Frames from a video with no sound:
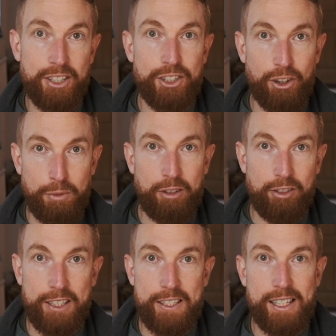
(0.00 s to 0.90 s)
during my
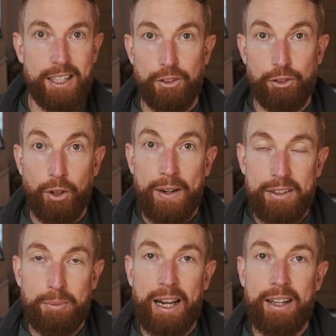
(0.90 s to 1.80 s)
runs. Throughout
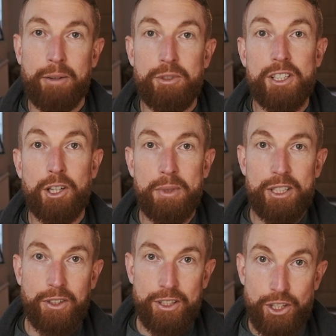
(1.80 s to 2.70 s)
the plan, I'm just going to be
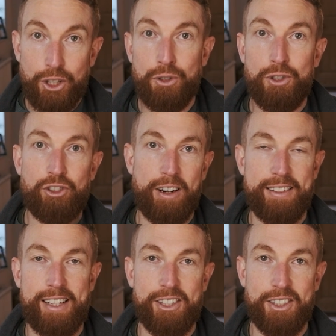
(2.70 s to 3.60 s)
doing 2 strength
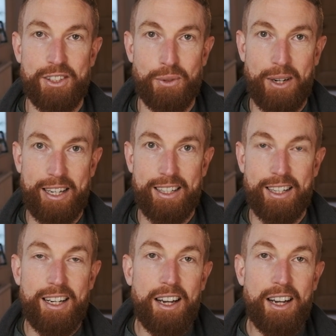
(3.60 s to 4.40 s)
sessions a week.